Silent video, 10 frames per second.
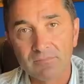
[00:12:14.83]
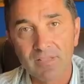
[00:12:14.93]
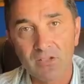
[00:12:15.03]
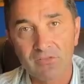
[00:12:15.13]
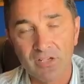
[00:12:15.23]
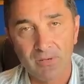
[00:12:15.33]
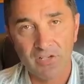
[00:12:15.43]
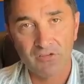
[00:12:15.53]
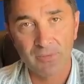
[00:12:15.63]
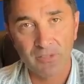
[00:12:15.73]
Thank you very
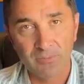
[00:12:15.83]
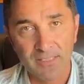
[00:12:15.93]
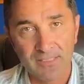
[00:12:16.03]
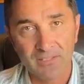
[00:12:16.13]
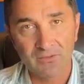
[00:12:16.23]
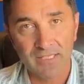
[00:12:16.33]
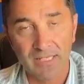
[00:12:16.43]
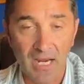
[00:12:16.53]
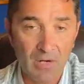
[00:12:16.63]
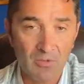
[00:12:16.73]
much for being with me again
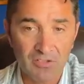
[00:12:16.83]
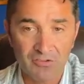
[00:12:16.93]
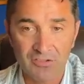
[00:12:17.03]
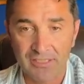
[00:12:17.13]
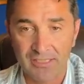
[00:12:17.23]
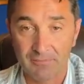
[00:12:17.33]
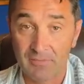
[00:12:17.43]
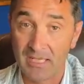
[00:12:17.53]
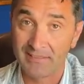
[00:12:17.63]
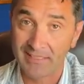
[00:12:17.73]
today. I will consider
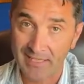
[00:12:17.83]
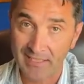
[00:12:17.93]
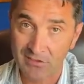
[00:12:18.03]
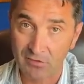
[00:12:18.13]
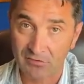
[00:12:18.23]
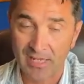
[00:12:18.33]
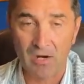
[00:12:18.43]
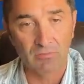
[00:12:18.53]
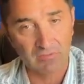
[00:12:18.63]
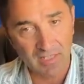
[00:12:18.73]
him dead as of
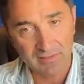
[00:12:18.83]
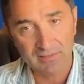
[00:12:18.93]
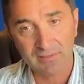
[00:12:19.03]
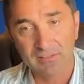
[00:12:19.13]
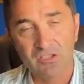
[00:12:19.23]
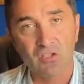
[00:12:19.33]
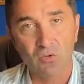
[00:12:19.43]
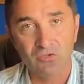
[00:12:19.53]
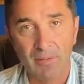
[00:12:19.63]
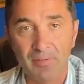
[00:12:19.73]
now until he
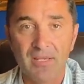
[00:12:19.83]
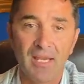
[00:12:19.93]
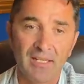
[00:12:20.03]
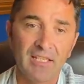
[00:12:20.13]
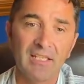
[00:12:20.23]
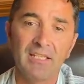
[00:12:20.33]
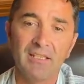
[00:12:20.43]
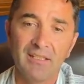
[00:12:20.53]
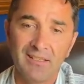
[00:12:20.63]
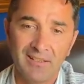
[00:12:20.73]
shows up. And
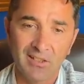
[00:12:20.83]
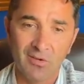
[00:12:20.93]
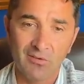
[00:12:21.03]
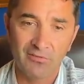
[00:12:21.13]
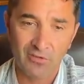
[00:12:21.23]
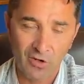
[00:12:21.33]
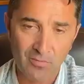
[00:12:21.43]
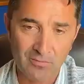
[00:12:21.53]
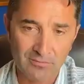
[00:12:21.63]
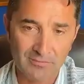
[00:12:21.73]
he, you know,
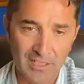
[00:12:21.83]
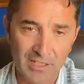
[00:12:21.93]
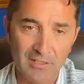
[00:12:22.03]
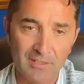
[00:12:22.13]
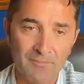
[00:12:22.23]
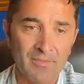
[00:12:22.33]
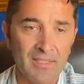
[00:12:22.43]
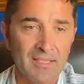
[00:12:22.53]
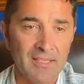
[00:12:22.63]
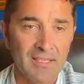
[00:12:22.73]
from he
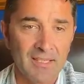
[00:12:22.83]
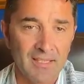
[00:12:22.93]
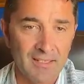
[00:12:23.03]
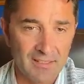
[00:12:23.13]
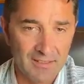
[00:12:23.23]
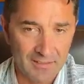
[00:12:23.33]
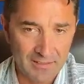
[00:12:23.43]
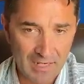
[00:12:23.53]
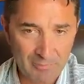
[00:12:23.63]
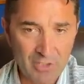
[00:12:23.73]

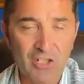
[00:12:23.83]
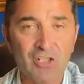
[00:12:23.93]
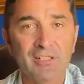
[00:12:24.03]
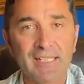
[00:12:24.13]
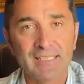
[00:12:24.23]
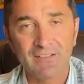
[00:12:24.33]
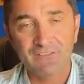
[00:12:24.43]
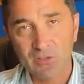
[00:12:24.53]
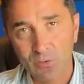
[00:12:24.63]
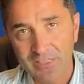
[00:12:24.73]
I'm pretty sure that
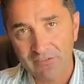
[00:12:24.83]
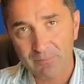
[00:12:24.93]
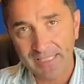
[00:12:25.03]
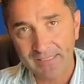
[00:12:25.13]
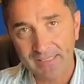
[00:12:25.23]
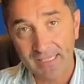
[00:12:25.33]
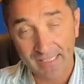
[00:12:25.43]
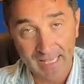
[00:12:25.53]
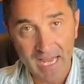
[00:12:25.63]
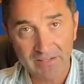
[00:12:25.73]
if he would have been
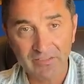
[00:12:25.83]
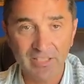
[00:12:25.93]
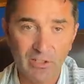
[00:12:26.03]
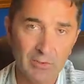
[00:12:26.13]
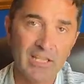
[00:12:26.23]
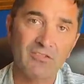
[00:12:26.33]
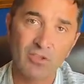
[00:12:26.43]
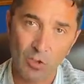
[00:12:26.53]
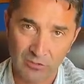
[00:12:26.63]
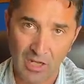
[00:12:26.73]
alive, he would have
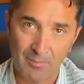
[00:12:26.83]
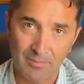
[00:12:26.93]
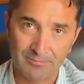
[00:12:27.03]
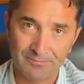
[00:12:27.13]
showed up.